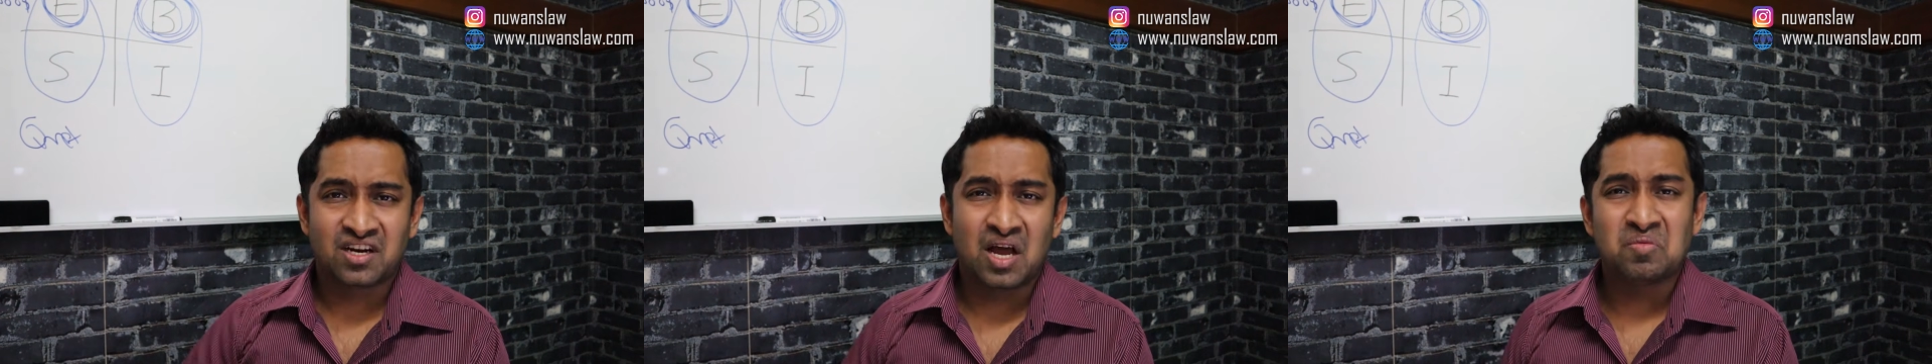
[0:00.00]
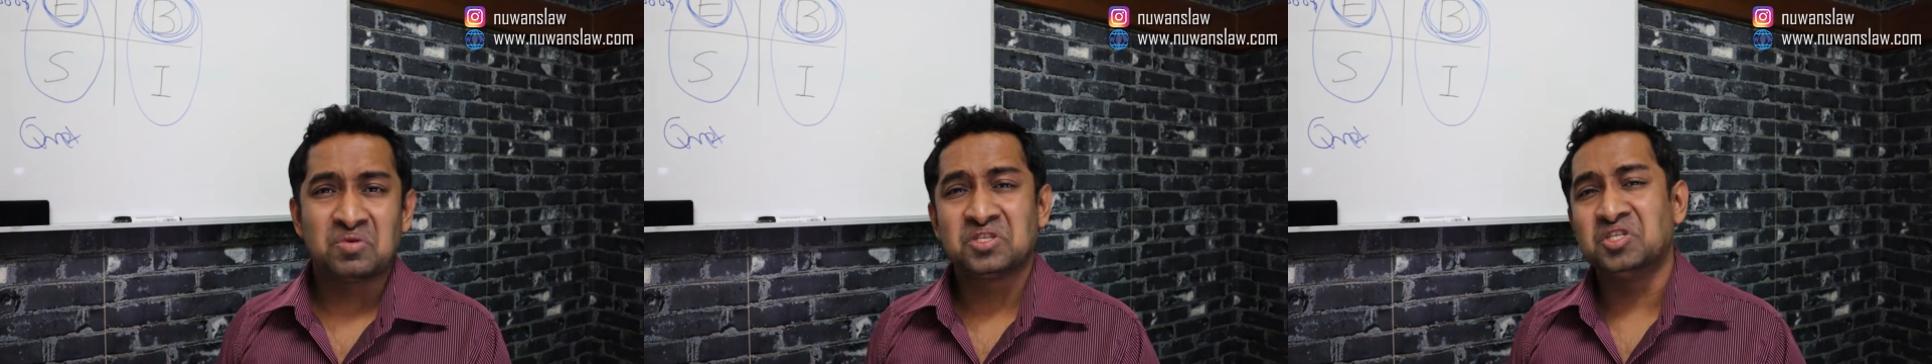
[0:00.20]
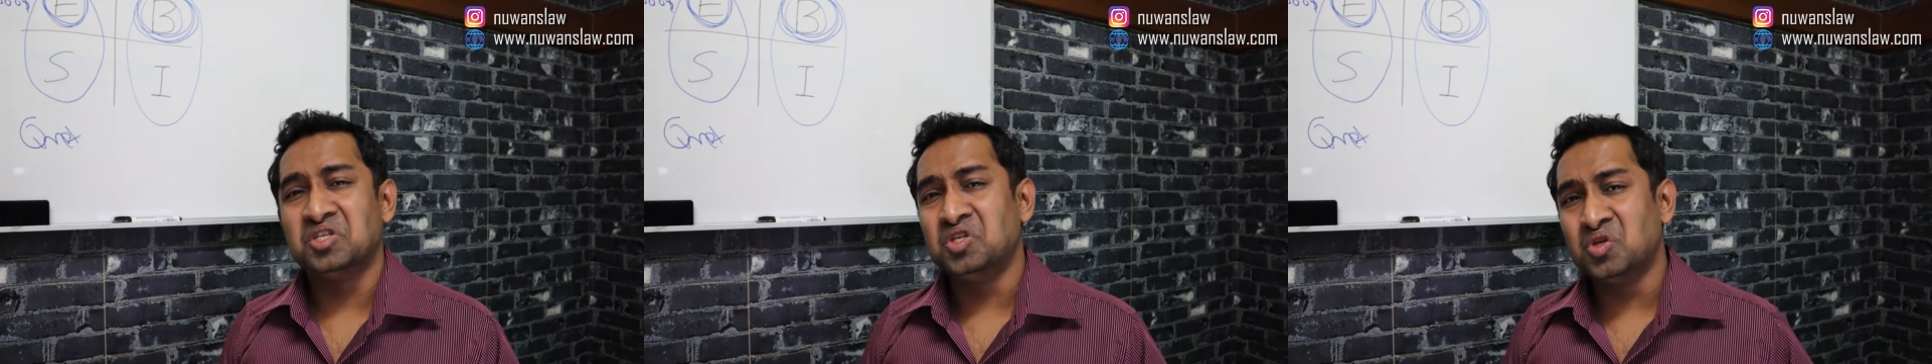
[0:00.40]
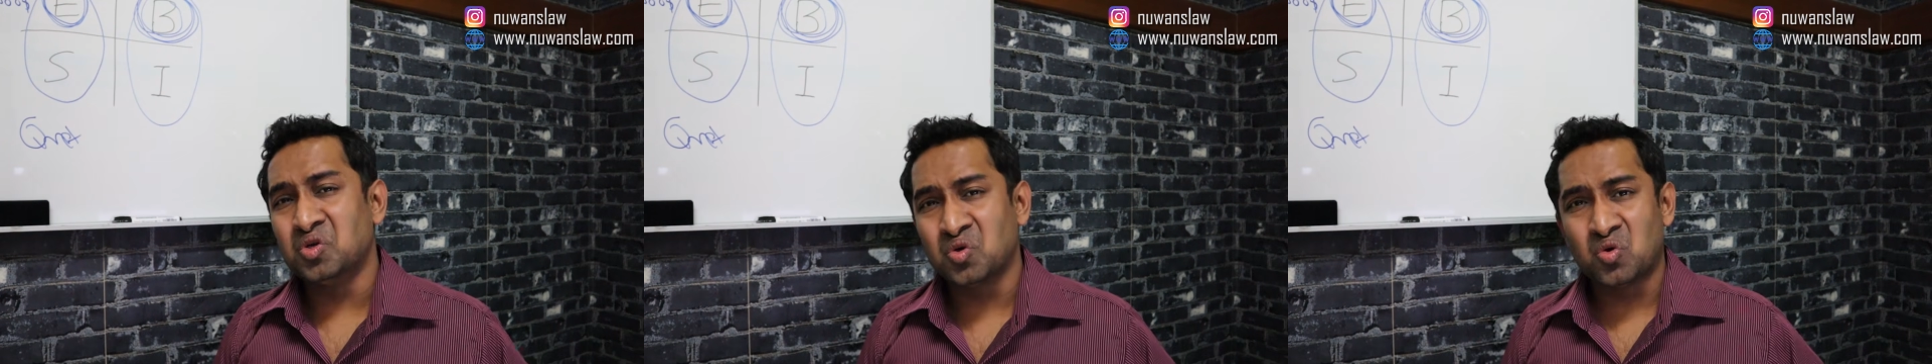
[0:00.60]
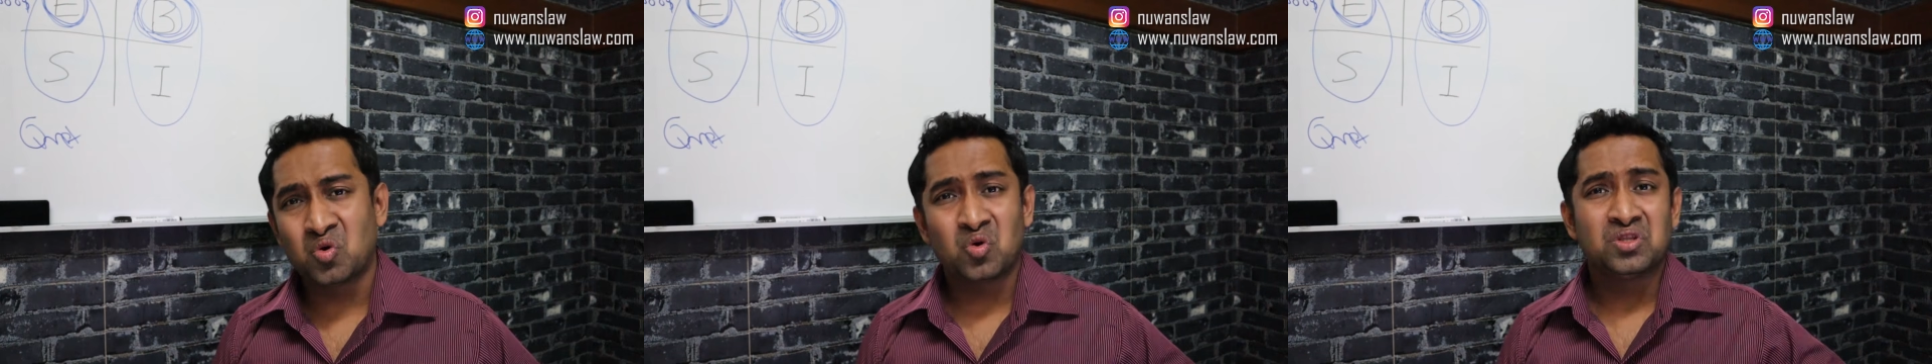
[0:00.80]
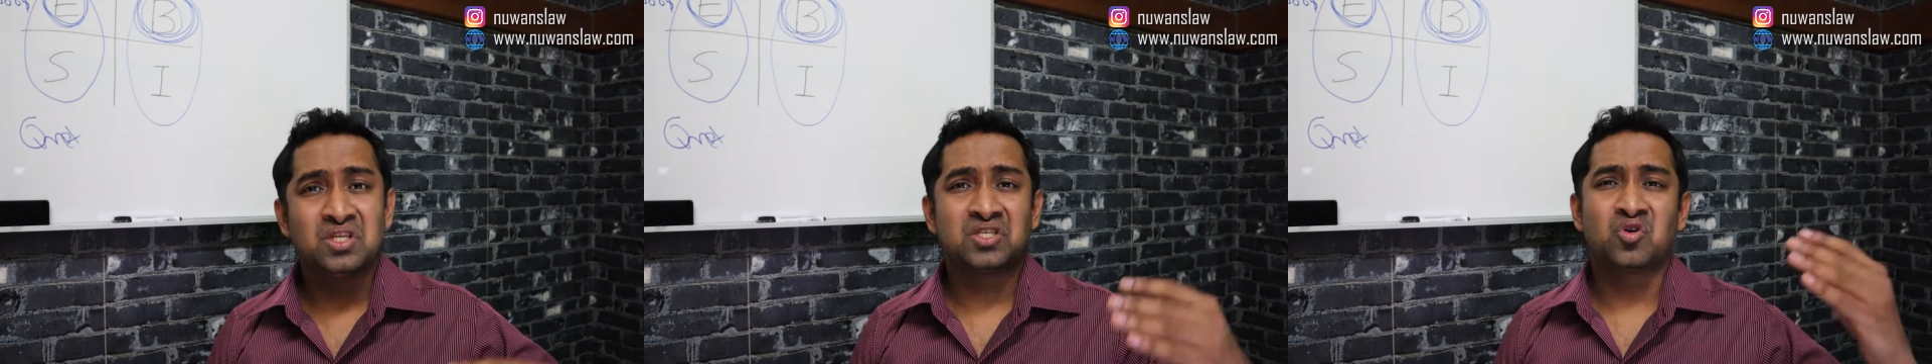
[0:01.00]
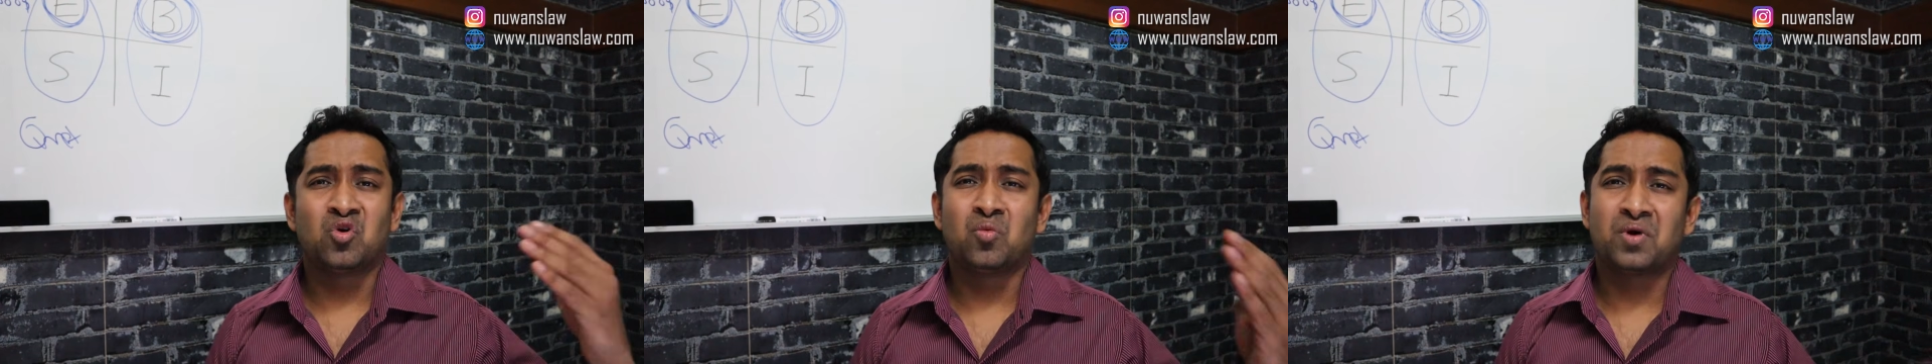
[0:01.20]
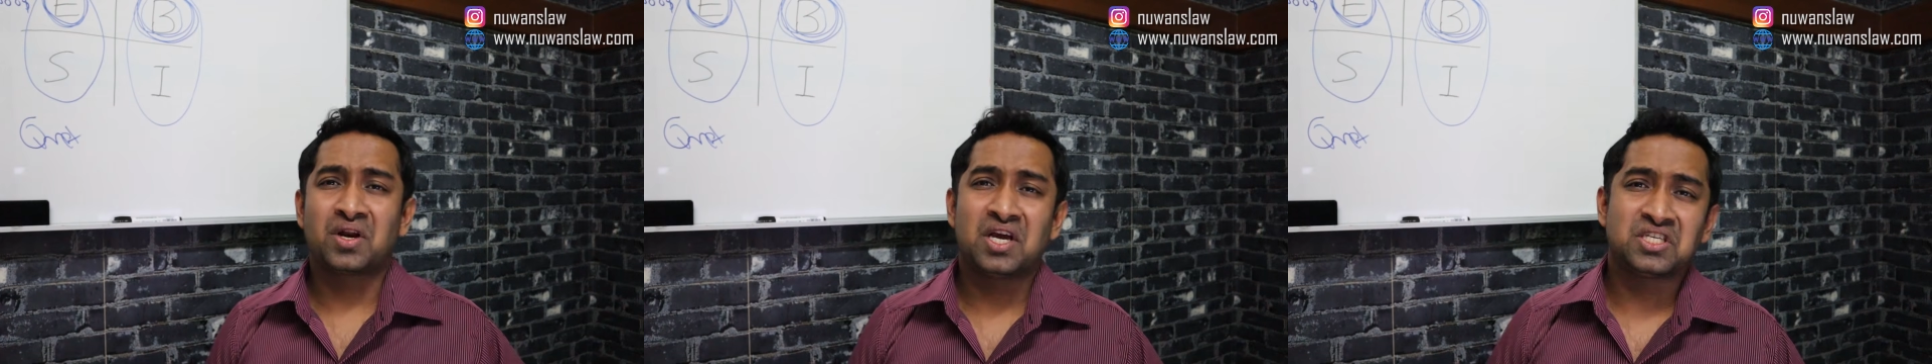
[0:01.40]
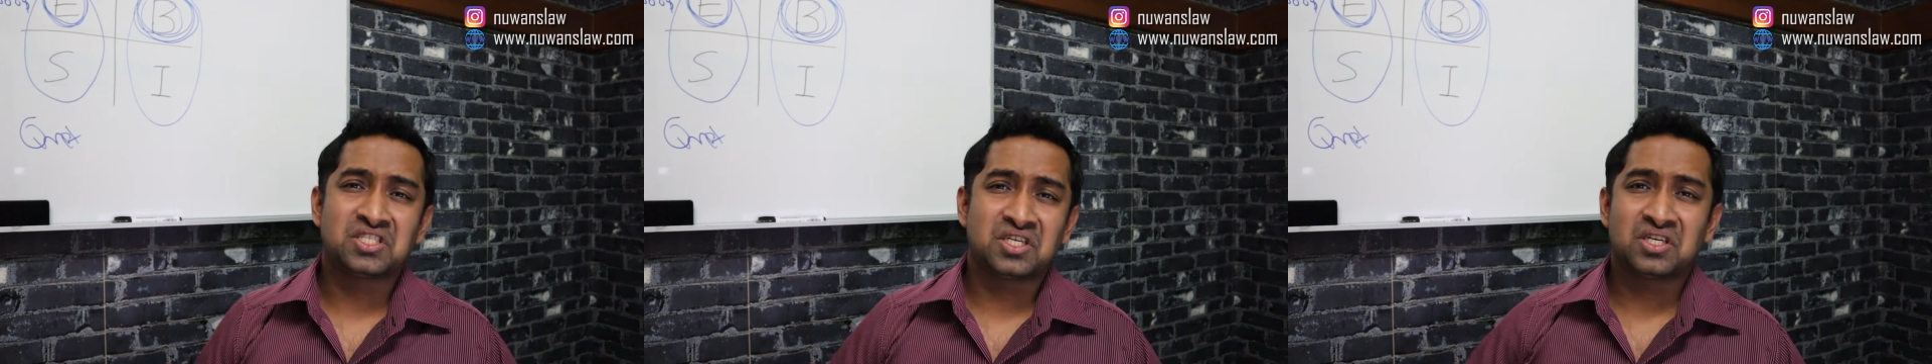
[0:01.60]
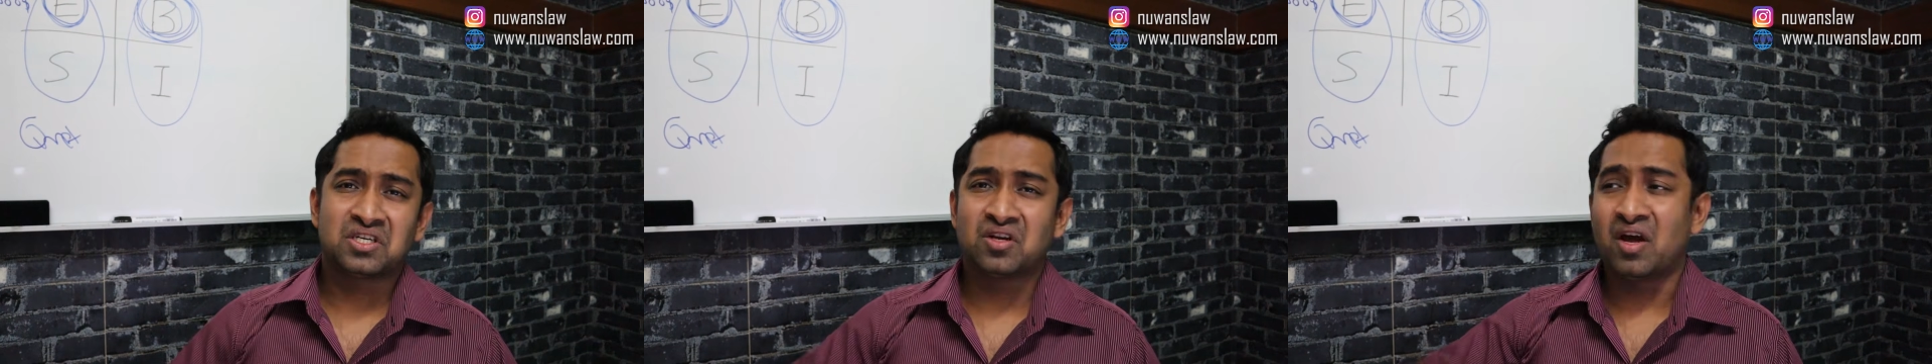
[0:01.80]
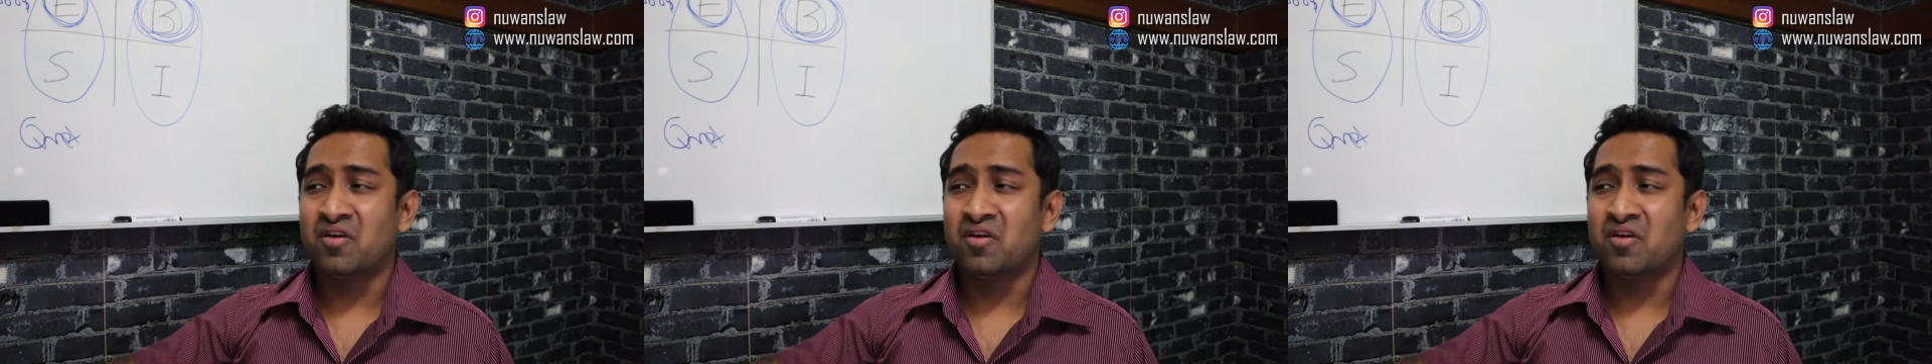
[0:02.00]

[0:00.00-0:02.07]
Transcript: I'm a CEO, this corporation,